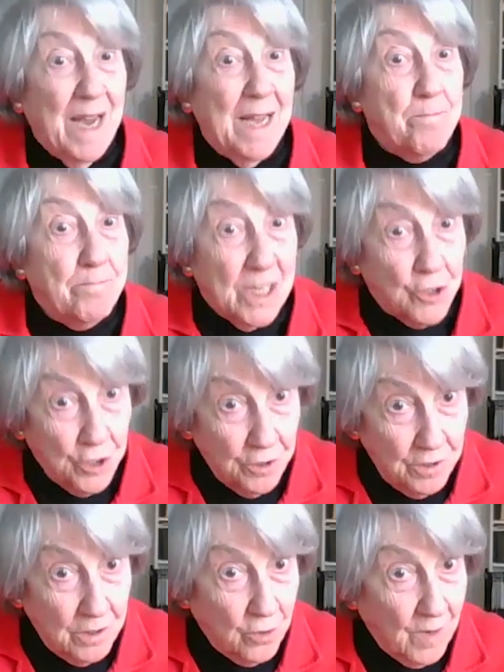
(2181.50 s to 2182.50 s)
My
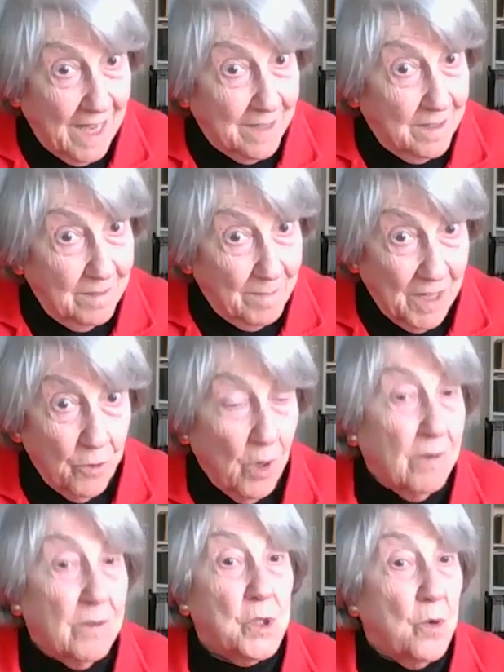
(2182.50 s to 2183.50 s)
maternal
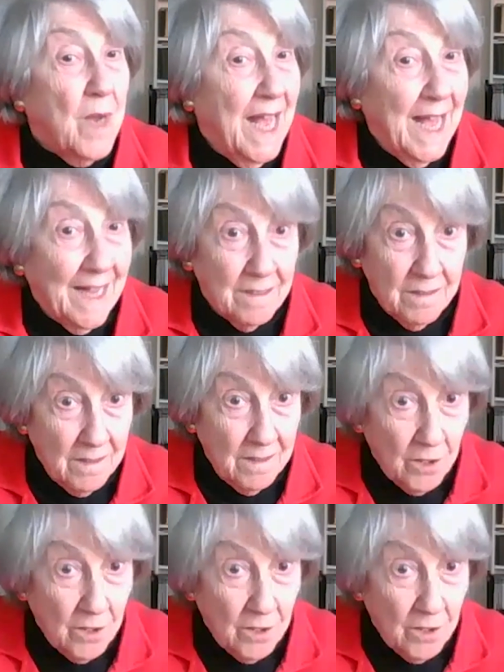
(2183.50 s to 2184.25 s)
grandmother also had